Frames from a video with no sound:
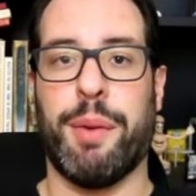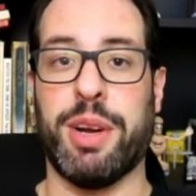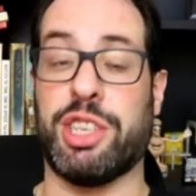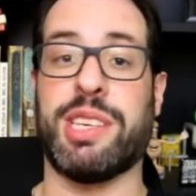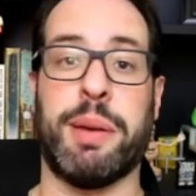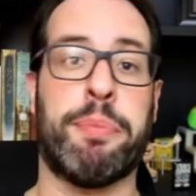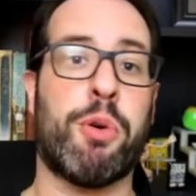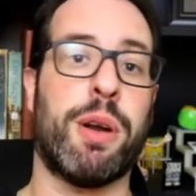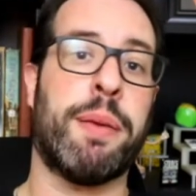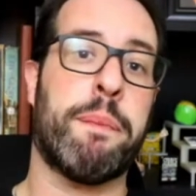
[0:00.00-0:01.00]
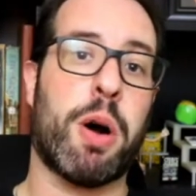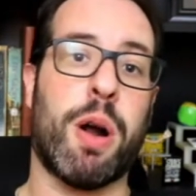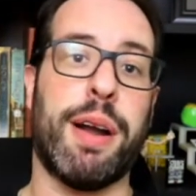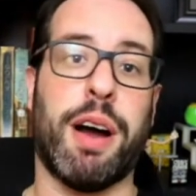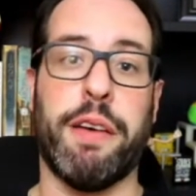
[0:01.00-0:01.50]
which is an important
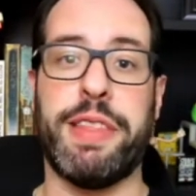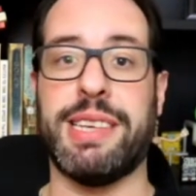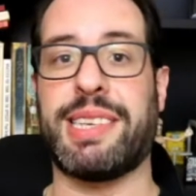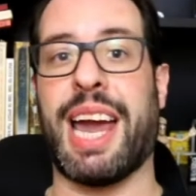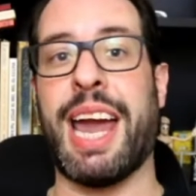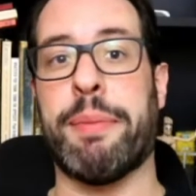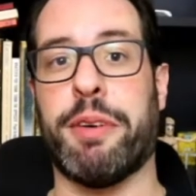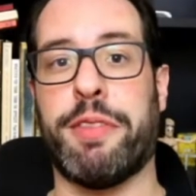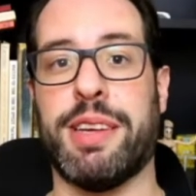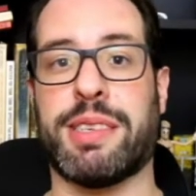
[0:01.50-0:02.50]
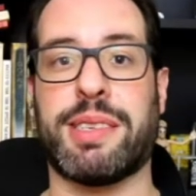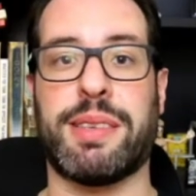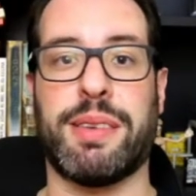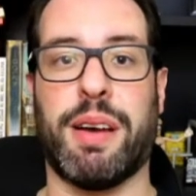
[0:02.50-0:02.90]
part of this game of this